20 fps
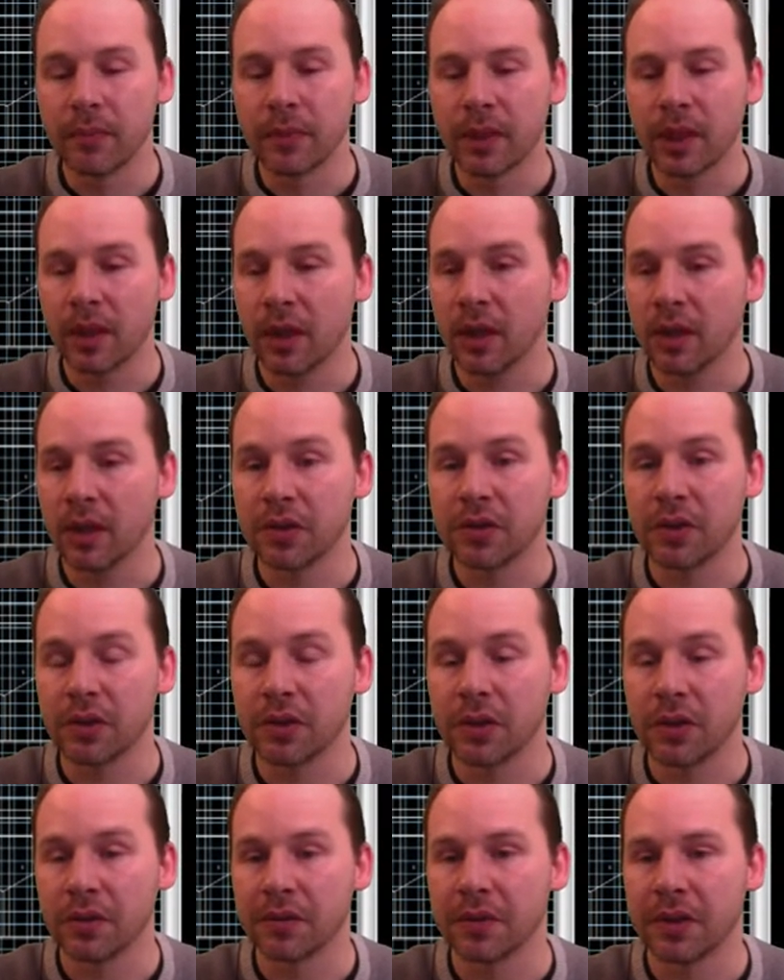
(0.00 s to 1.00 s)
any sort
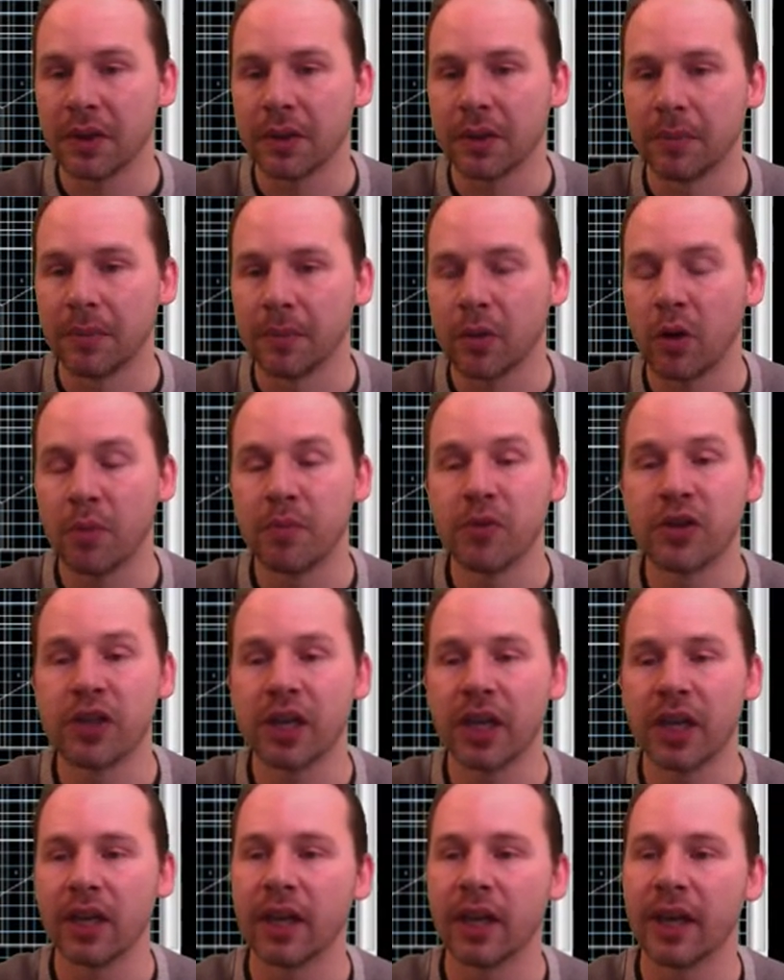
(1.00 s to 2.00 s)
of
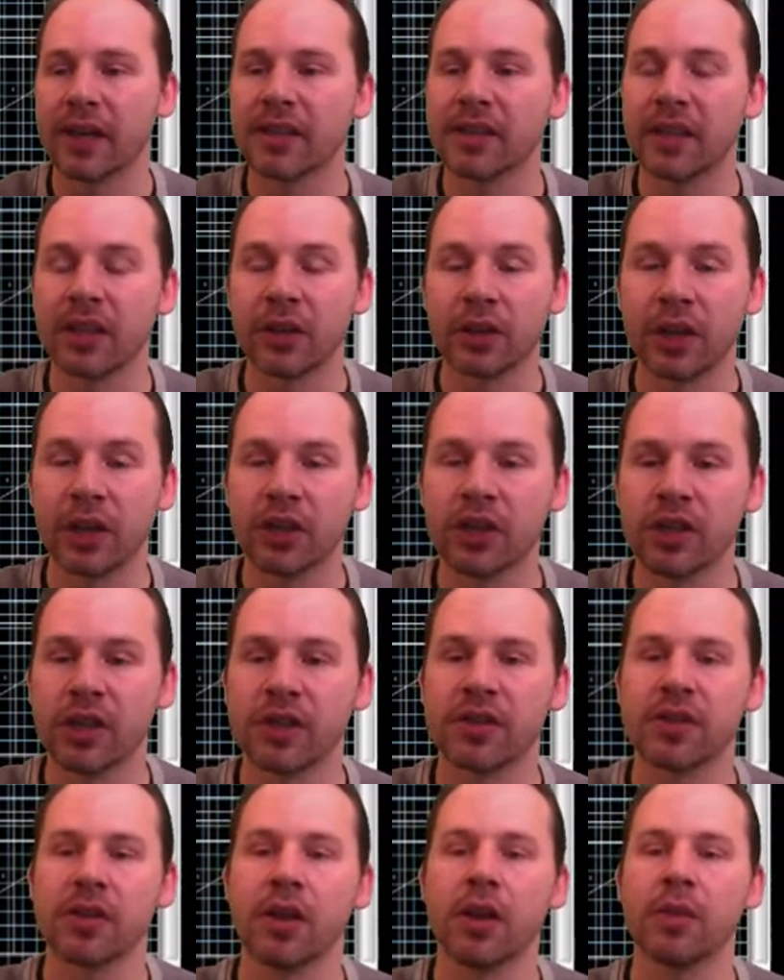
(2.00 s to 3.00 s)
OpenGL acceleration and
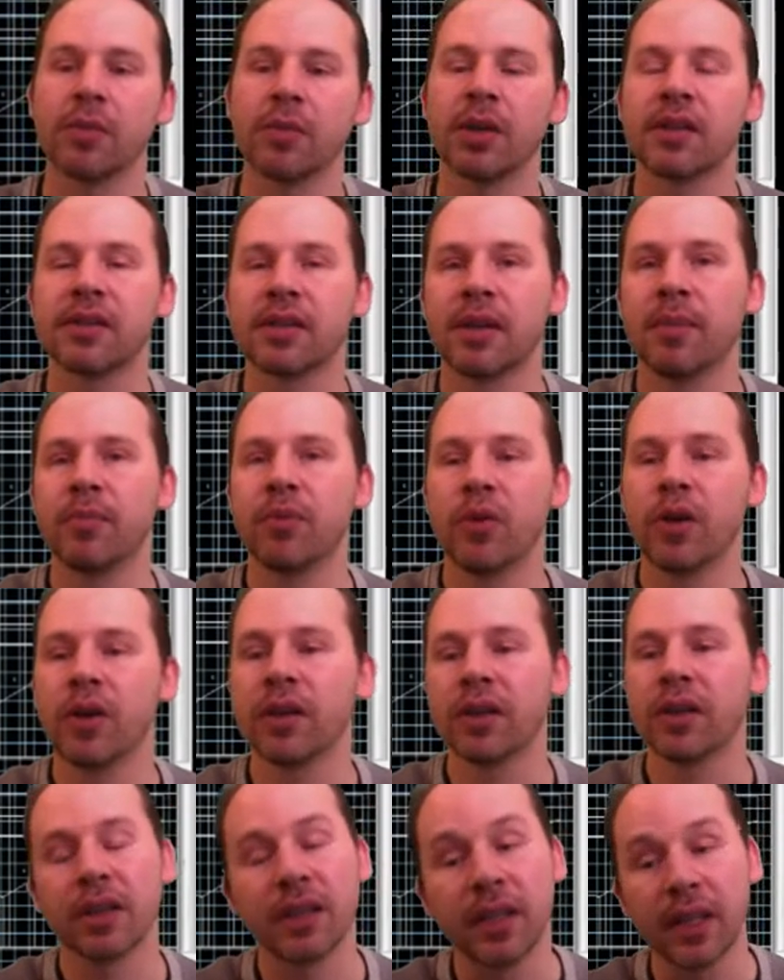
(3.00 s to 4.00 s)
so on, but at some point
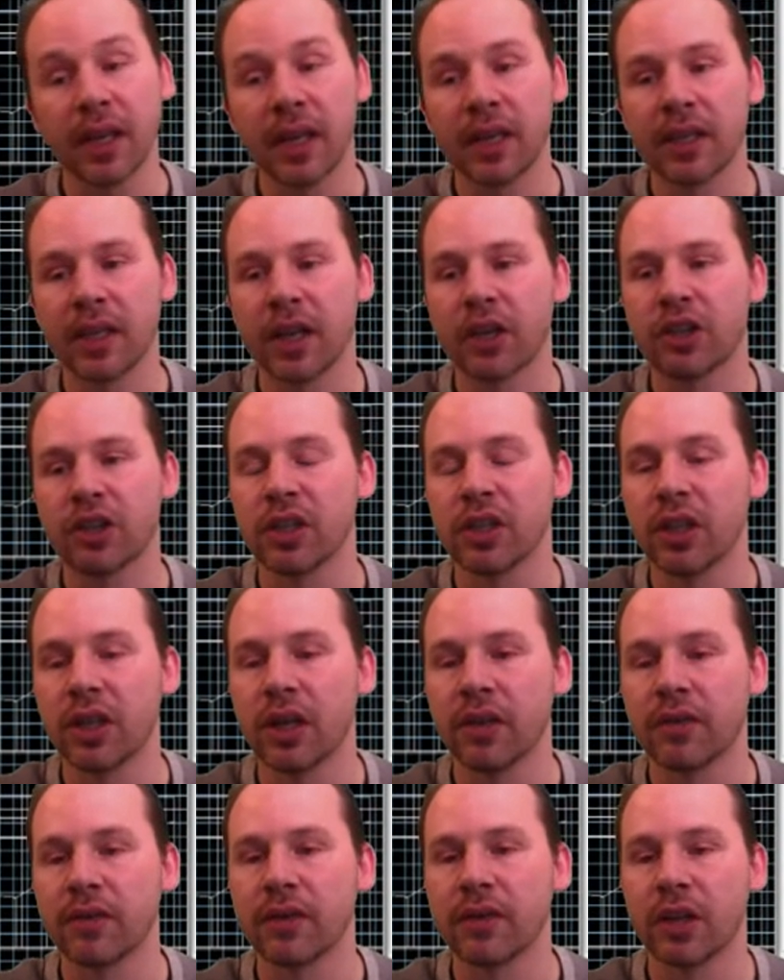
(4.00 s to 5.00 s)
at the end I actually did
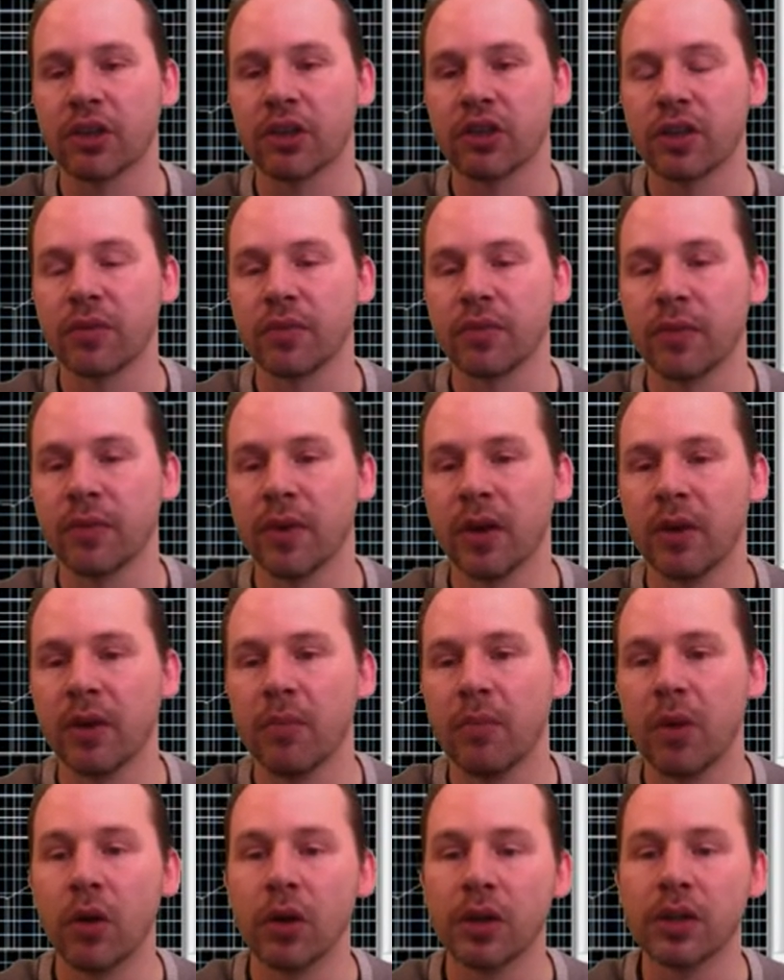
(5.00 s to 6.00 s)
have textured
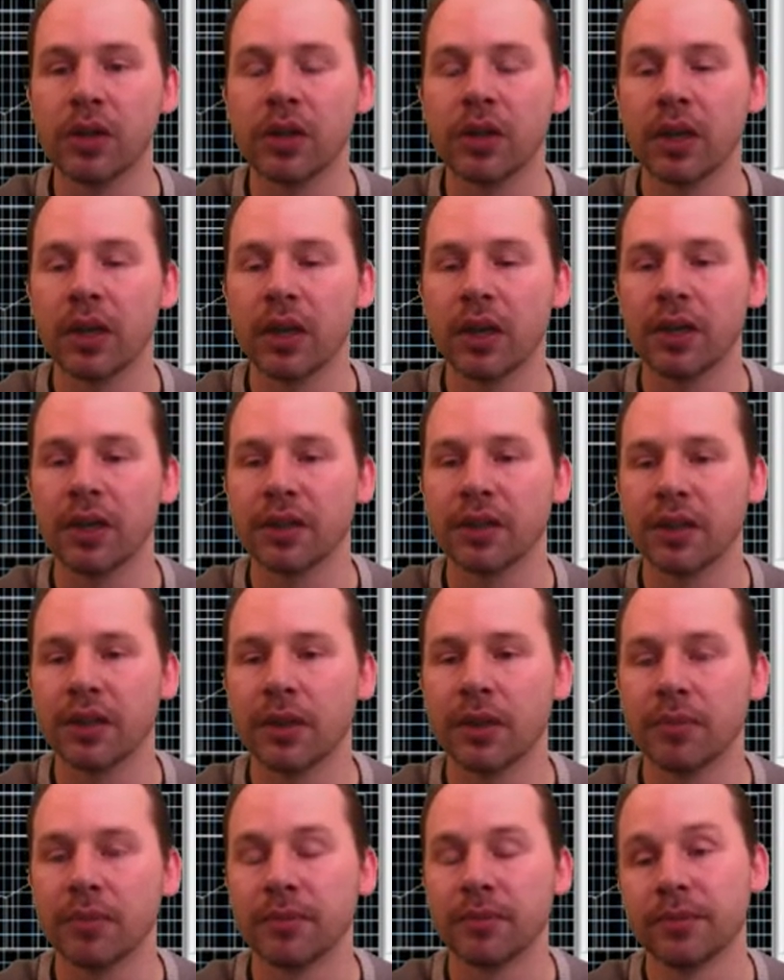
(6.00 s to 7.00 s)
mode, and
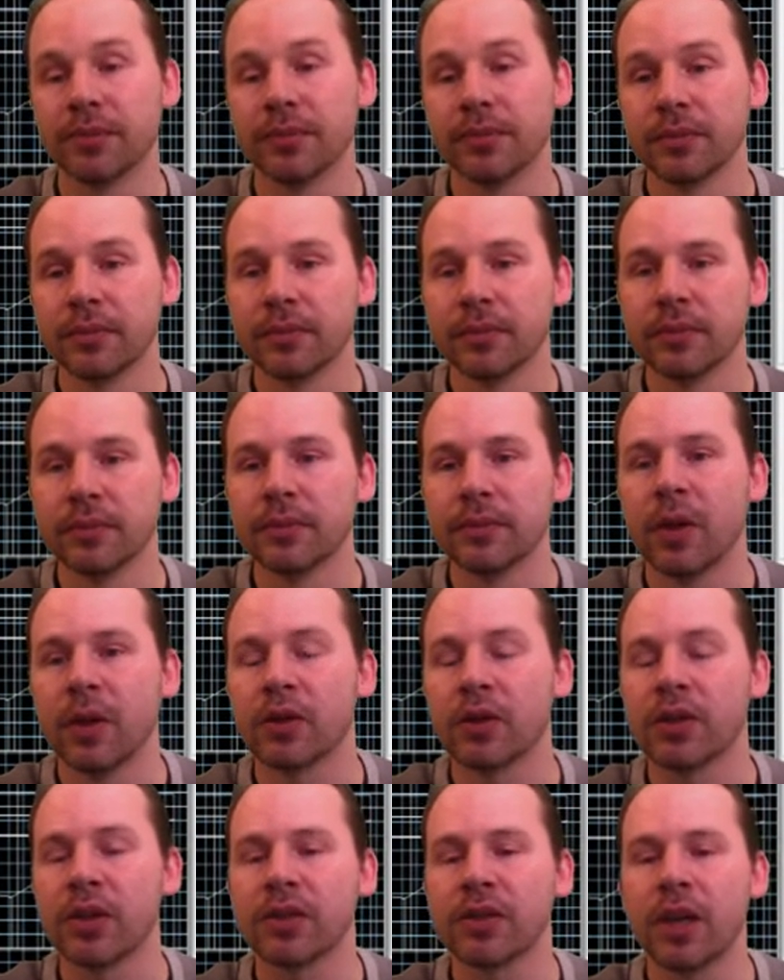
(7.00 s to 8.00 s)
I was
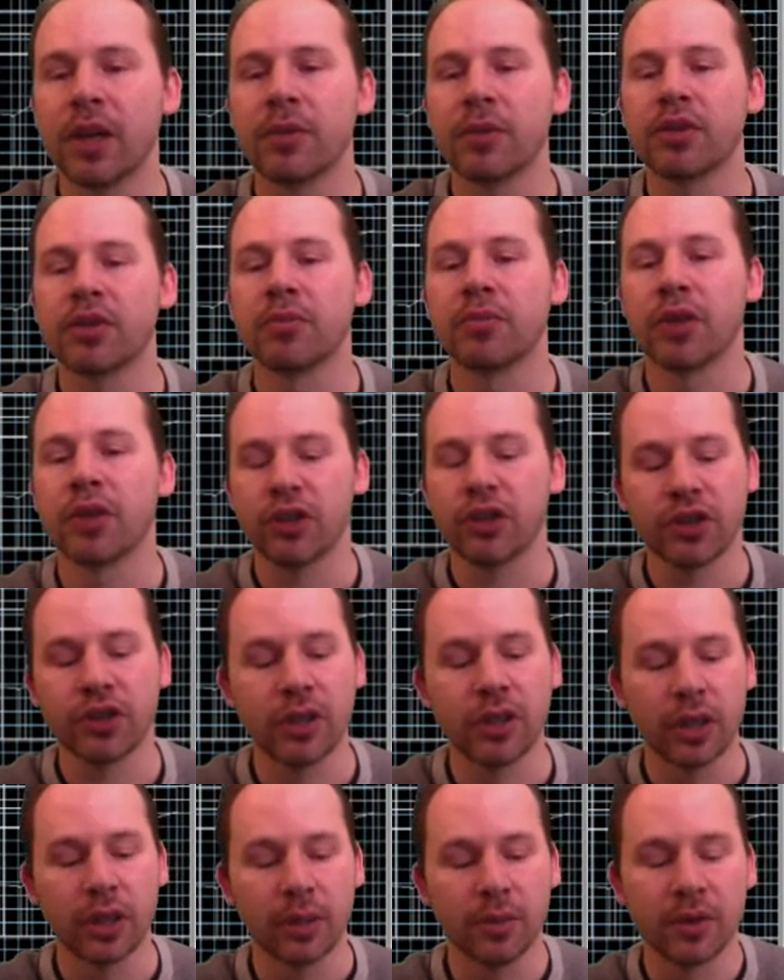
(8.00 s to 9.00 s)
also able to brush
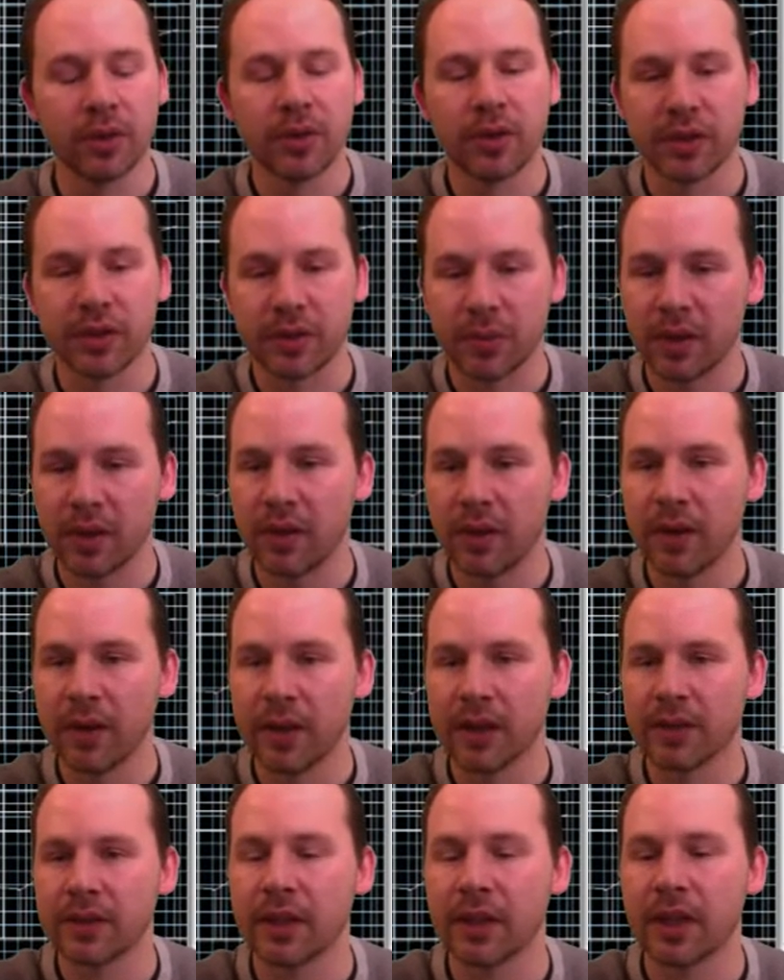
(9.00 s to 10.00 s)
clip, because one of the
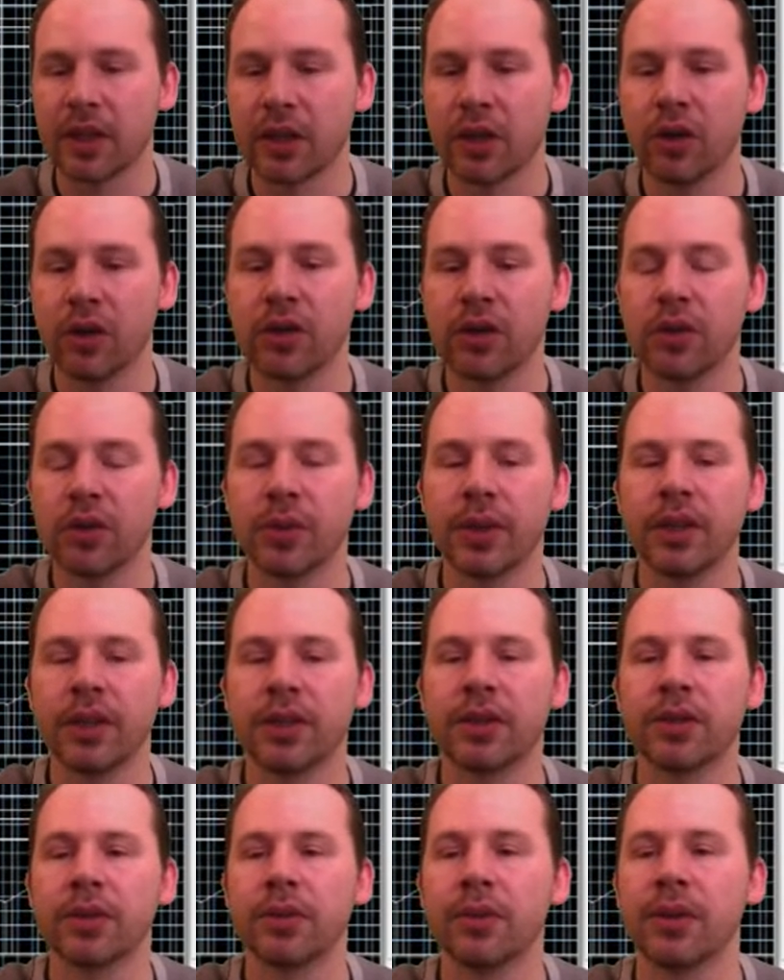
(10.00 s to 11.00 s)
things that I couldn't really
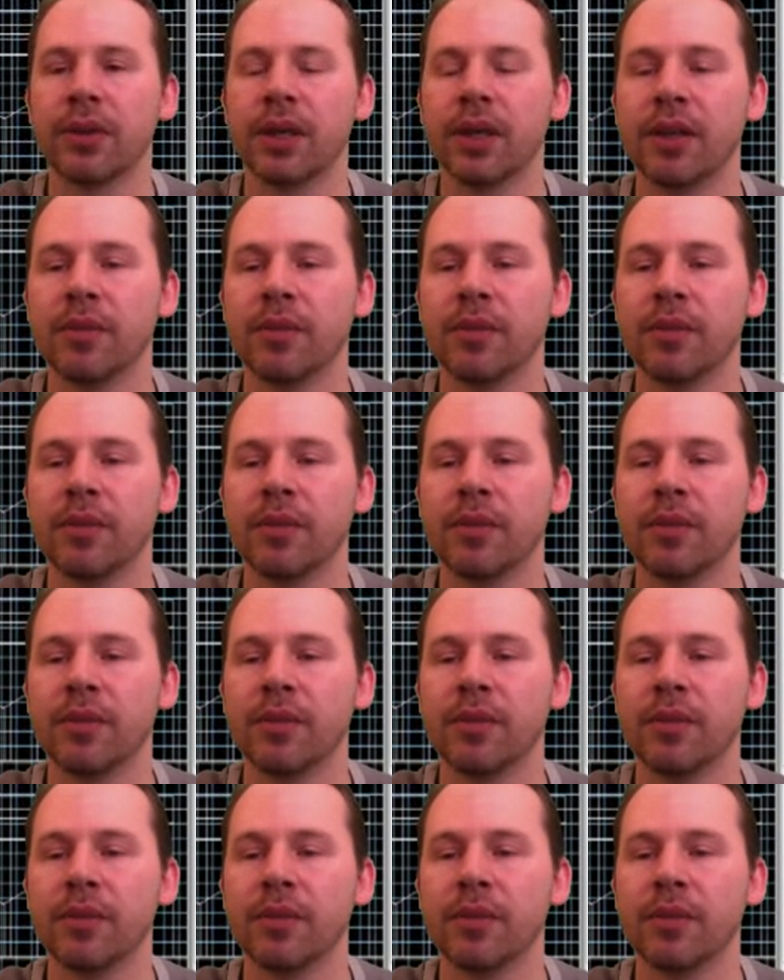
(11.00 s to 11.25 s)
do in